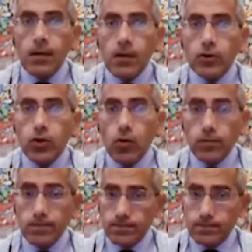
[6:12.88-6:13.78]

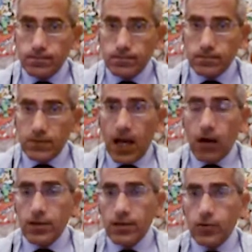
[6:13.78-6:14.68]
So, how
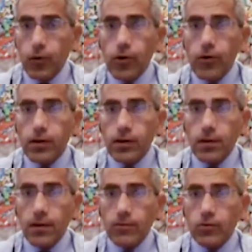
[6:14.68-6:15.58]
does it work?
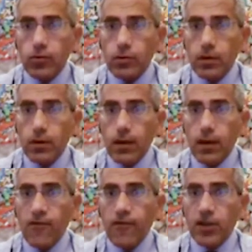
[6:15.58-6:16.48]

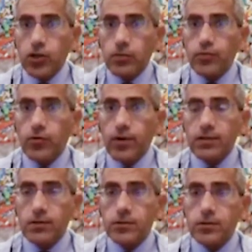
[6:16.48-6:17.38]
Infection
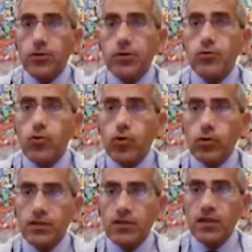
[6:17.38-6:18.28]
progresses through
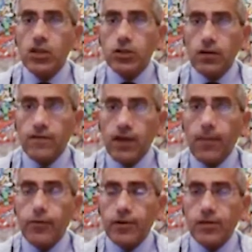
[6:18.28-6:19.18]
colonization of the
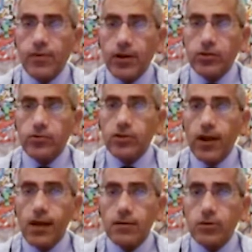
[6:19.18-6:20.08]
upper respiratory
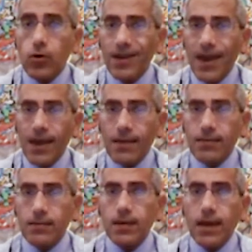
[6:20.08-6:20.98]
tract. So
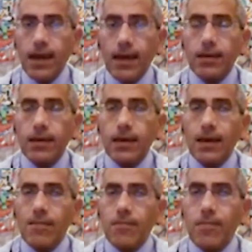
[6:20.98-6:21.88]
again,
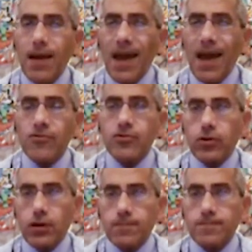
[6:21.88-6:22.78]
the
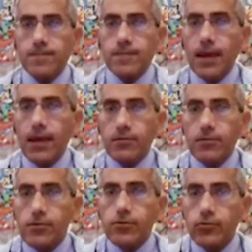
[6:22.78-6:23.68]
entry
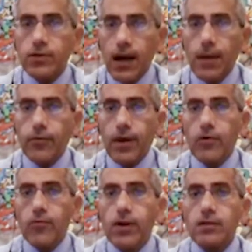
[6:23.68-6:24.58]
is through the upper
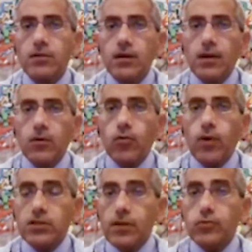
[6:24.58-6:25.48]
airways,
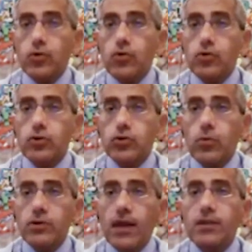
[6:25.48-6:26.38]
where Streptococcus
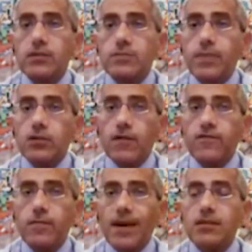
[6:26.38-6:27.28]
pneumonia is part of
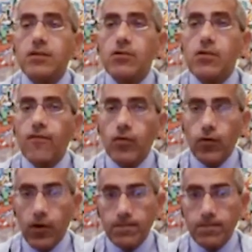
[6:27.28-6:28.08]
the bacterial flora.